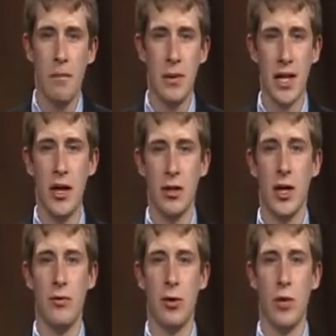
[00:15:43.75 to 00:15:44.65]
but that
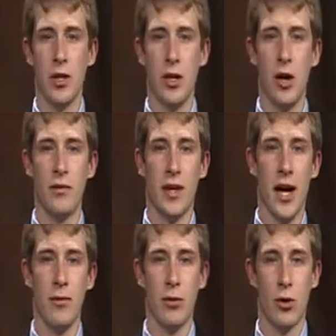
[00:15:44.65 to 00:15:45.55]
leaves you with enough
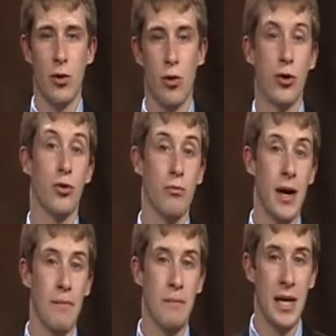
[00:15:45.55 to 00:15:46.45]
time to record your
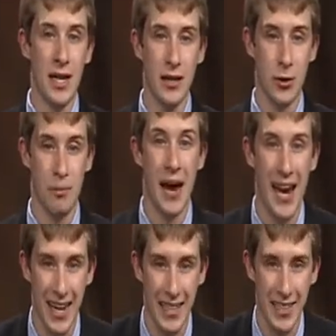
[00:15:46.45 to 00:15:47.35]
roommate peeing their
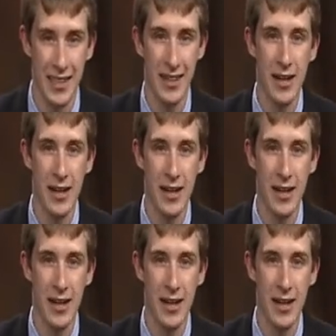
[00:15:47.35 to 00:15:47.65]
pants